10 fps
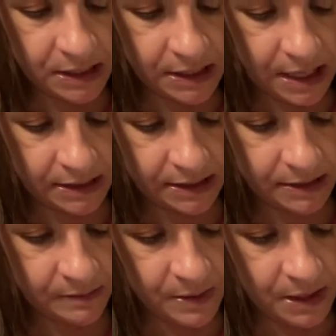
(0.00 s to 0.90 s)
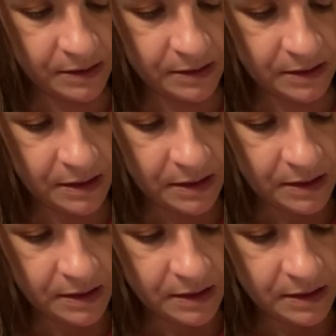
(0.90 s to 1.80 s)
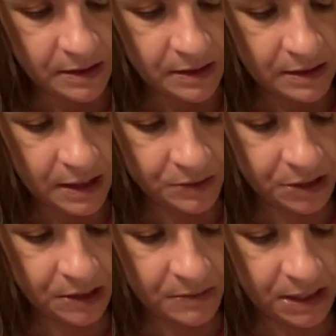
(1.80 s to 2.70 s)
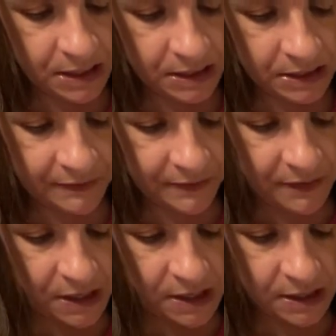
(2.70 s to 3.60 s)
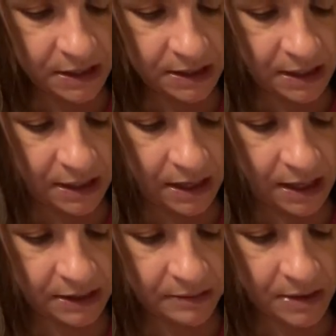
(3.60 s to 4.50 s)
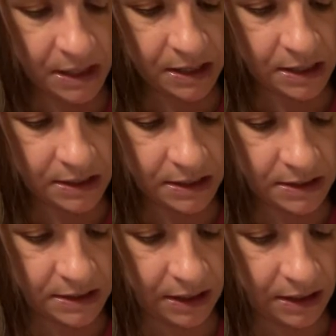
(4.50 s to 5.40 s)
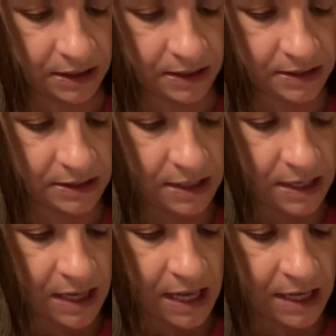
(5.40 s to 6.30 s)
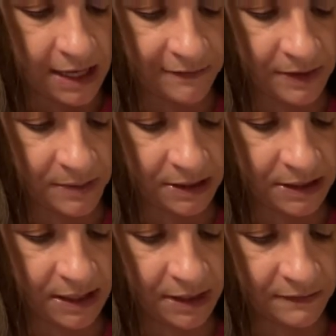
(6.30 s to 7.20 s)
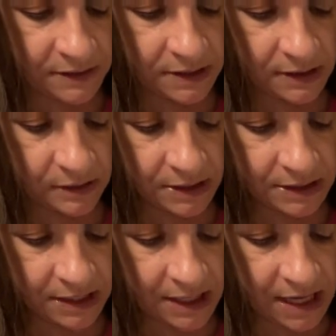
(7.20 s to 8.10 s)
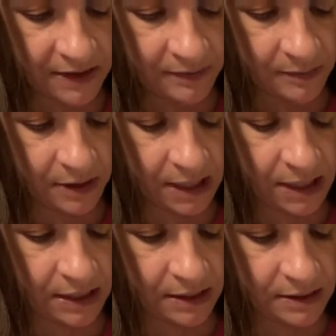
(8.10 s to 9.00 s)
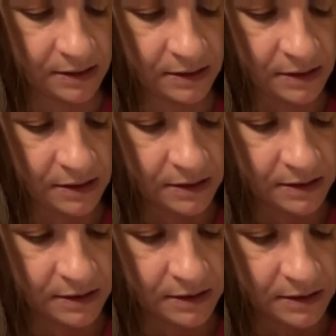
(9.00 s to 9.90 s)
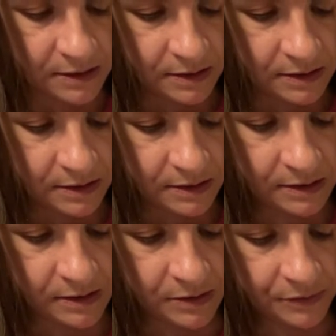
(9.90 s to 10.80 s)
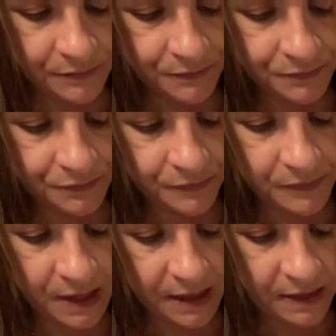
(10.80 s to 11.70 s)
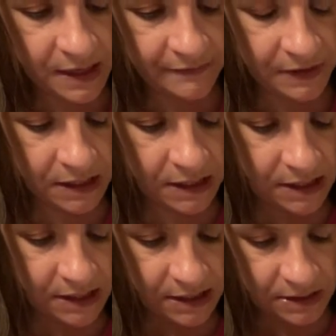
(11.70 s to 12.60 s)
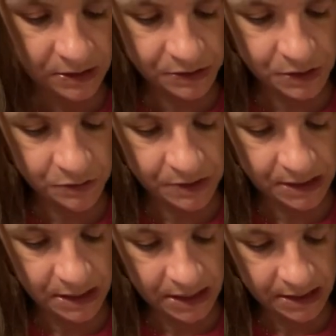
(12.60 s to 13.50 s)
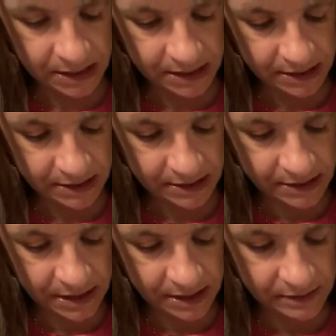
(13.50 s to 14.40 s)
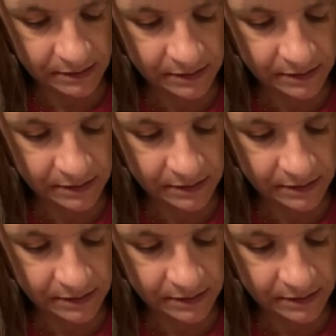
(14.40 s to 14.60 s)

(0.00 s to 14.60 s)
Yes, but I was just making this for fun because I like to make these and give them as gifts. So I just kind of have them on hand. So thankfully there's no deadline to get this done.